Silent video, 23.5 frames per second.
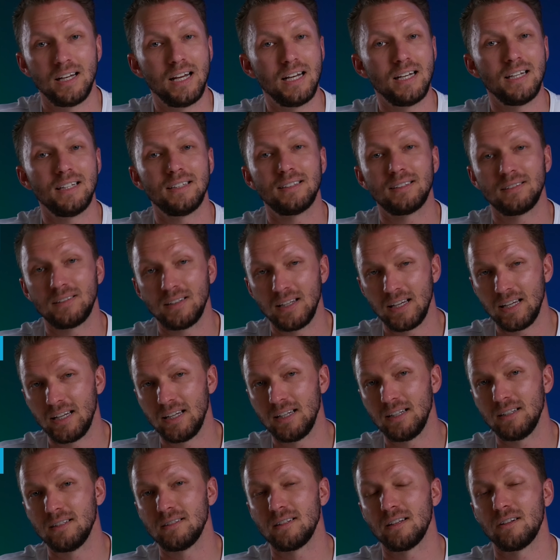any
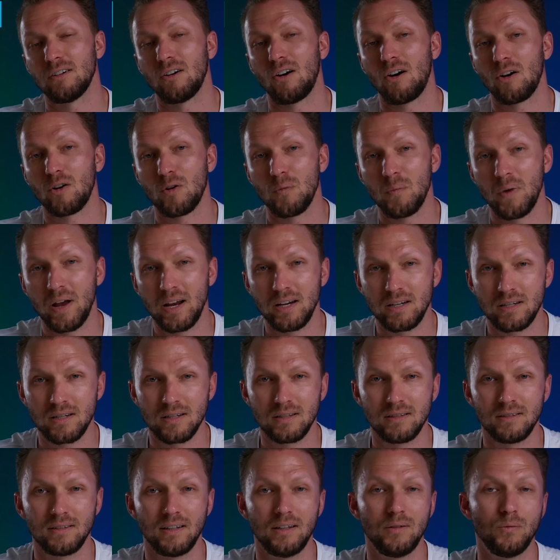scenes and
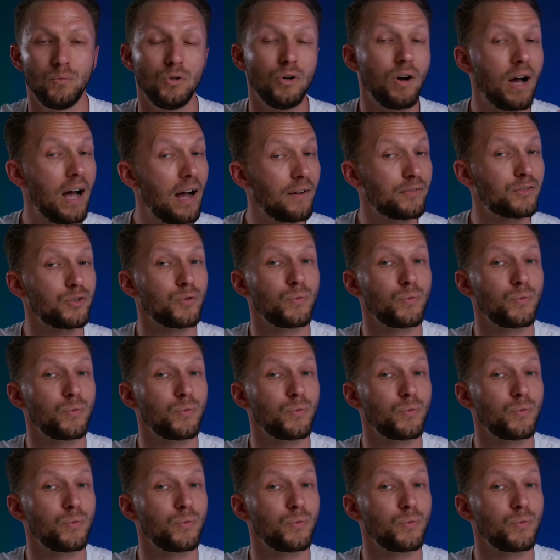automations and we'll have